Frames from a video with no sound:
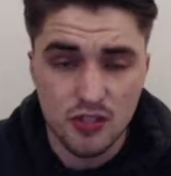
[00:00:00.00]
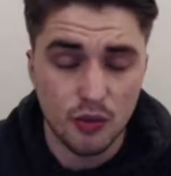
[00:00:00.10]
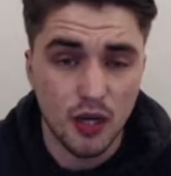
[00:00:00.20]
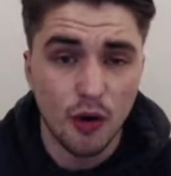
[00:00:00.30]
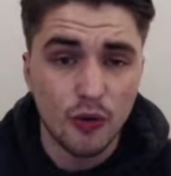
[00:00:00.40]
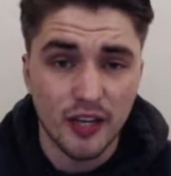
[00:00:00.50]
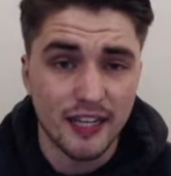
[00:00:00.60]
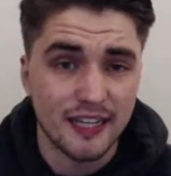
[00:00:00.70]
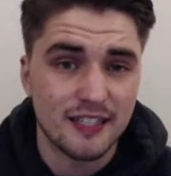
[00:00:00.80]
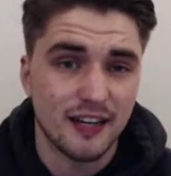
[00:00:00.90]
lower
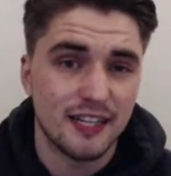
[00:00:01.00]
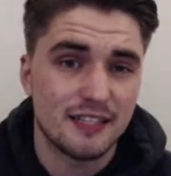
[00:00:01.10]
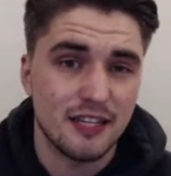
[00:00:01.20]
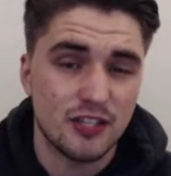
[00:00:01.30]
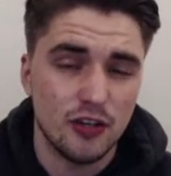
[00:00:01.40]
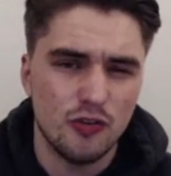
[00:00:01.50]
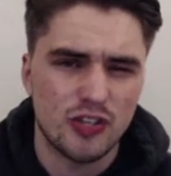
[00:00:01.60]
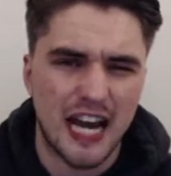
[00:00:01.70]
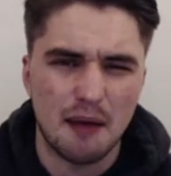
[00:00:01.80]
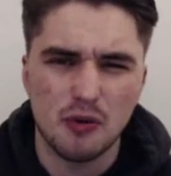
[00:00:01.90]
league side is huge.
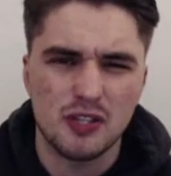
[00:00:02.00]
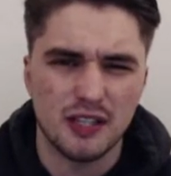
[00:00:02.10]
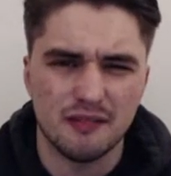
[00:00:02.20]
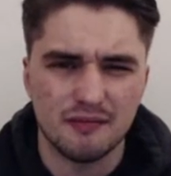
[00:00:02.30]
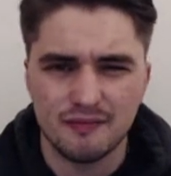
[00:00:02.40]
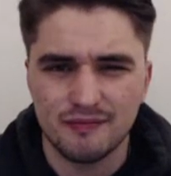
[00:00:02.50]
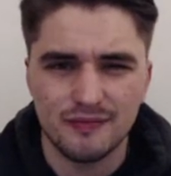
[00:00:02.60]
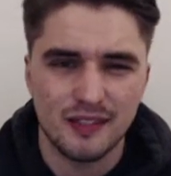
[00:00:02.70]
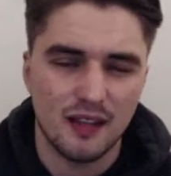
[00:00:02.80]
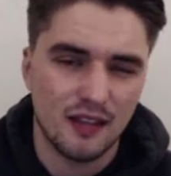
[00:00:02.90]
Hamilton,
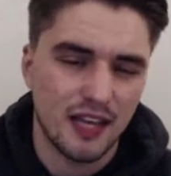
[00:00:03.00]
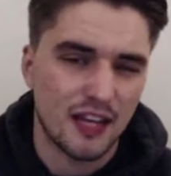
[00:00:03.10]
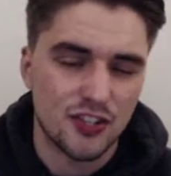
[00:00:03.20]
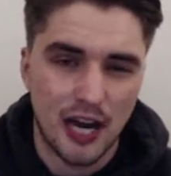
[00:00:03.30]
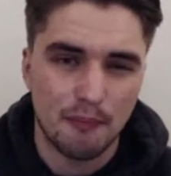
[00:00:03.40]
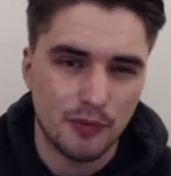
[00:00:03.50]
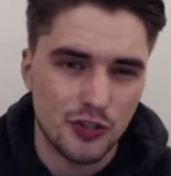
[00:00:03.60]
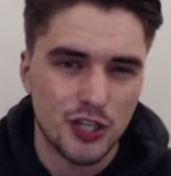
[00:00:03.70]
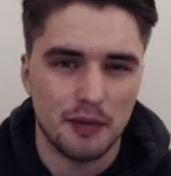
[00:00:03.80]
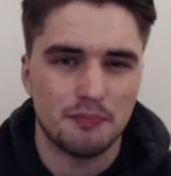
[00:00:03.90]
their
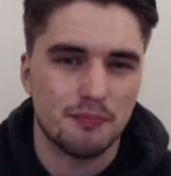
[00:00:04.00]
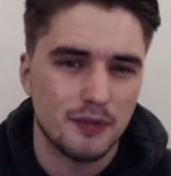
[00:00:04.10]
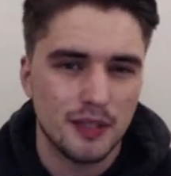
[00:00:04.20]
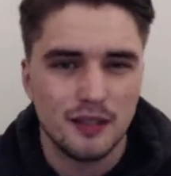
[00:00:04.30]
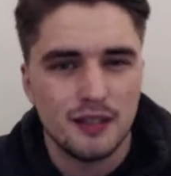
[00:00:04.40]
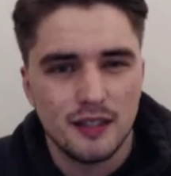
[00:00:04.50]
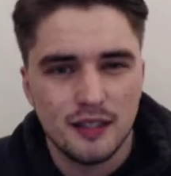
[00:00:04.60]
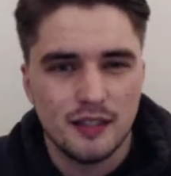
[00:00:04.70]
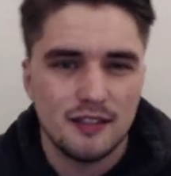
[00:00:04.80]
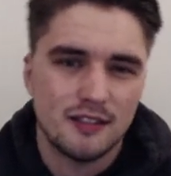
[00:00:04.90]
championship,
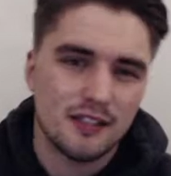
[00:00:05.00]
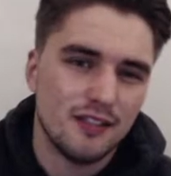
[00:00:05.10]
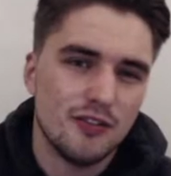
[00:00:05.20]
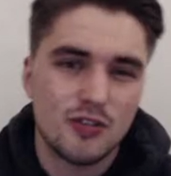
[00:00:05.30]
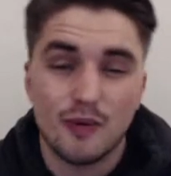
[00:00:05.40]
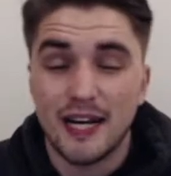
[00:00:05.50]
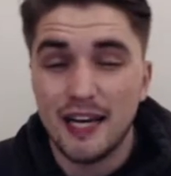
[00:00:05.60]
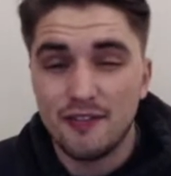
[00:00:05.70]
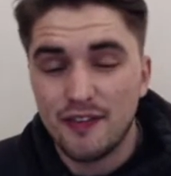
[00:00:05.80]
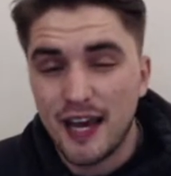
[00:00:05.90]
to lose to an
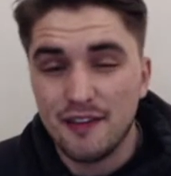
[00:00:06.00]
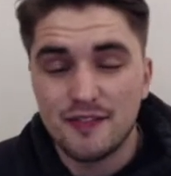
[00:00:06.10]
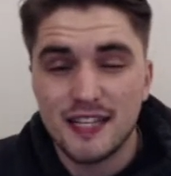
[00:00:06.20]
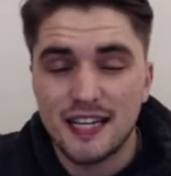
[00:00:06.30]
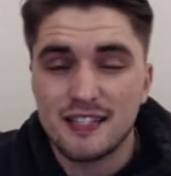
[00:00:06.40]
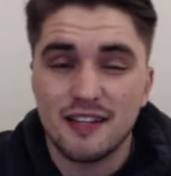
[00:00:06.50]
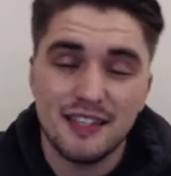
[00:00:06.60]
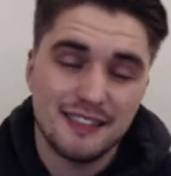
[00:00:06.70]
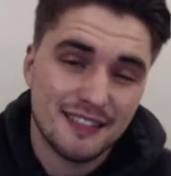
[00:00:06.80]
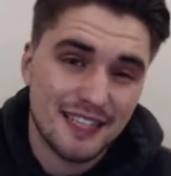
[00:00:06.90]
eighth tier
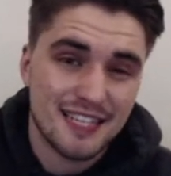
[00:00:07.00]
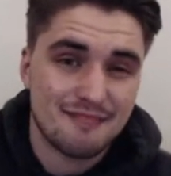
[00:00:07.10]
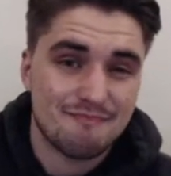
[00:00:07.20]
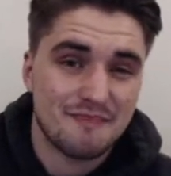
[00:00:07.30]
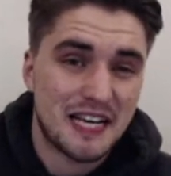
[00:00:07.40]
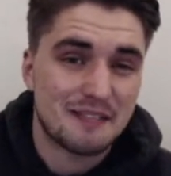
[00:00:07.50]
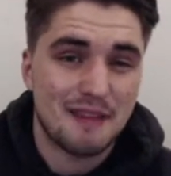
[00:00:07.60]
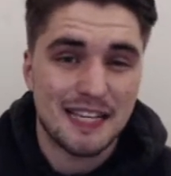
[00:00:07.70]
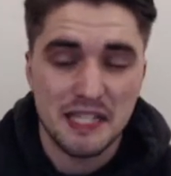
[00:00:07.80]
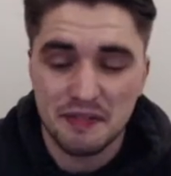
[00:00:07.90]
side, that's
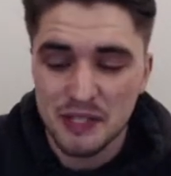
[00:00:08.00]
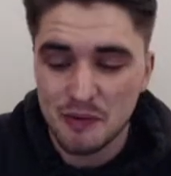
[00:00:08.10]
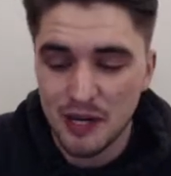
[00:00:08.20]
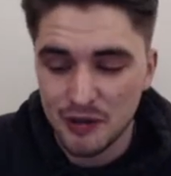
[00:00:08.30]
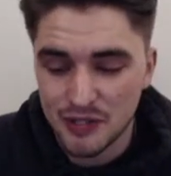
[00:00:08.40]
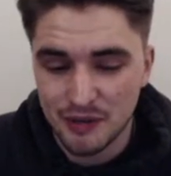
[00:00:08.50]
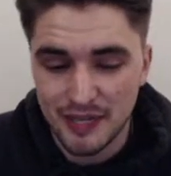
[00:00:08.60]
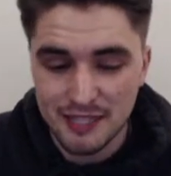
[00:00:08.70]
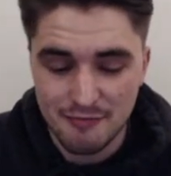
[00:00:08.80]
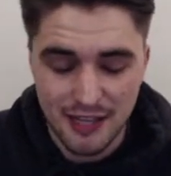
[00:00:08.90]
massive as well. So
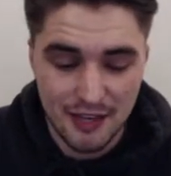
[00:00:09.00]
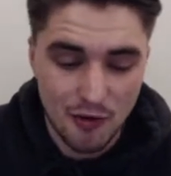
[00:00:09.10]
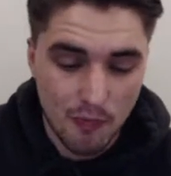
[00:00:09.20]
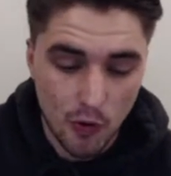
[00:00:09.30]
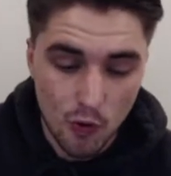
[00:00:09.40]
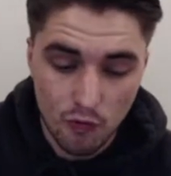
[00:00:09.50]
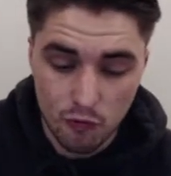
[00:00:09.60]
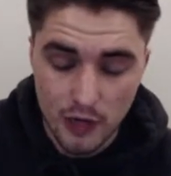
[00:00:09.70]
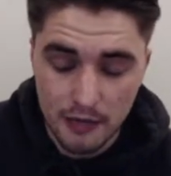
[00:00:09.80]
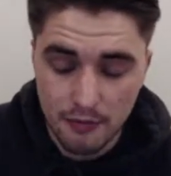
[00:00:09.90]
they're all
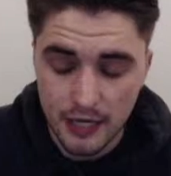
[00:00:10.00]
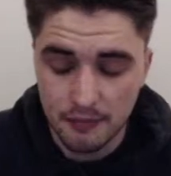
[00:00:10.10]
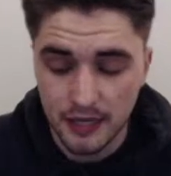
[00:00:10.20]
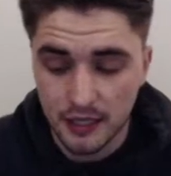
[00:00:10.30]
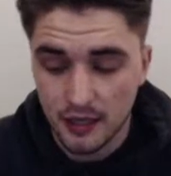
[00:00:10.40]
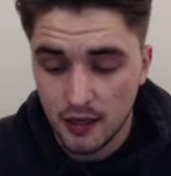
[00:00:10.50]
really, really big